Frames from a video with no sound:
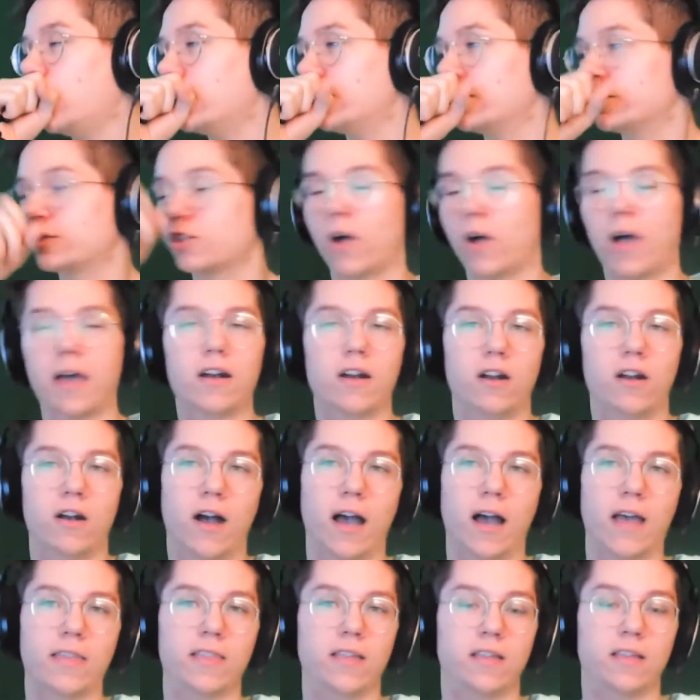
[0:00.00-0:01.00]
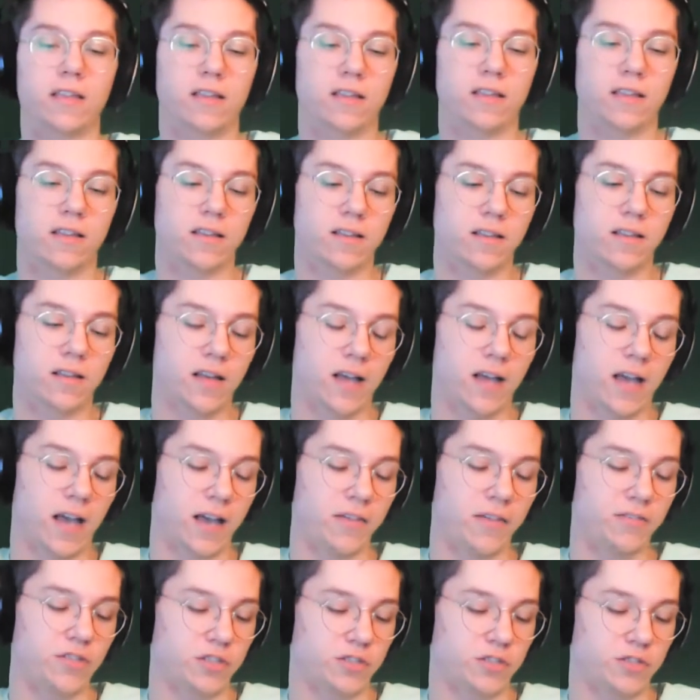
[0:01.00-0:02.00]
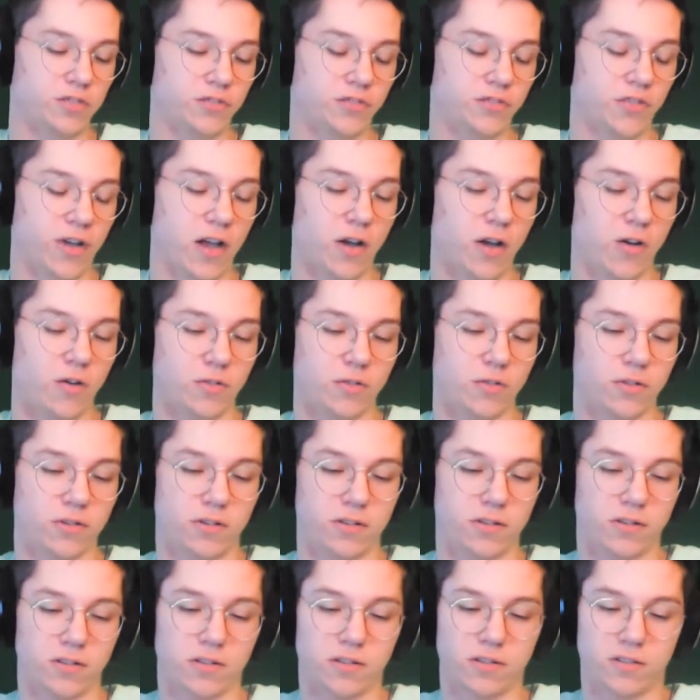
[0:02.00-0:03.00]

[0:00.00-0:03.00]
So I don't know. I think I've just found